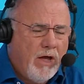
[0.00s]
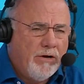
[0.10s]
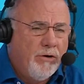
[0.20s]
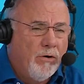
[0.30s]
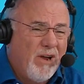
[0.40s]
And
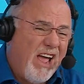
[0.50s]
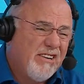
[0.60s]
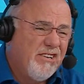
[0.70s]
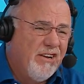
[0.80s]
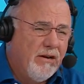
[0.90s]
so you don't
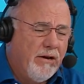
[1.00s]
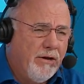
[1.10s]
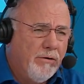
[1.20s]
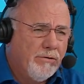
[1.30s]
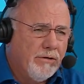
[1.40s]
accidentally
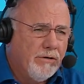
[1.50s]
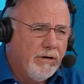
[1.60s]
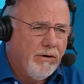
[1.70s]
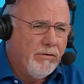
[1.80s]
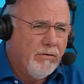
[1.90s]
to... use it
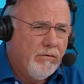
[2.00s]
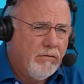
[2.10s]
then either.